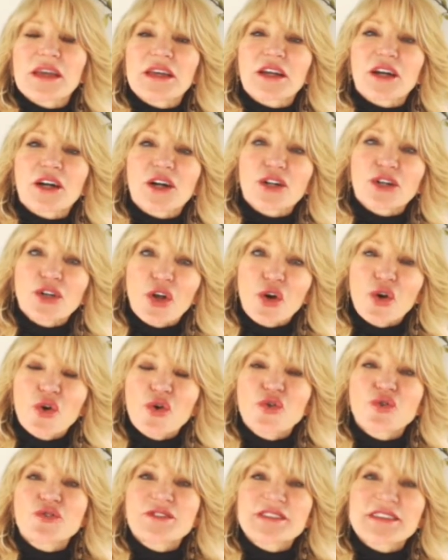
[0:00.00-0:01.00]

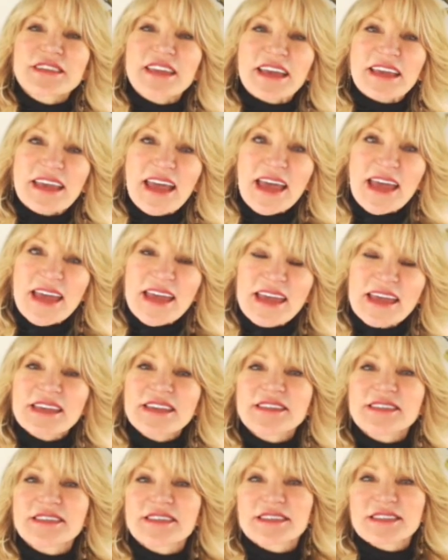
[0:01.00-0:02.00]
enclose the
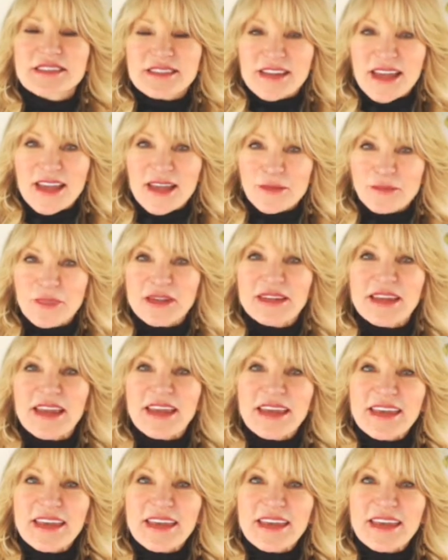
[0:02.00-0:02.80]
case statement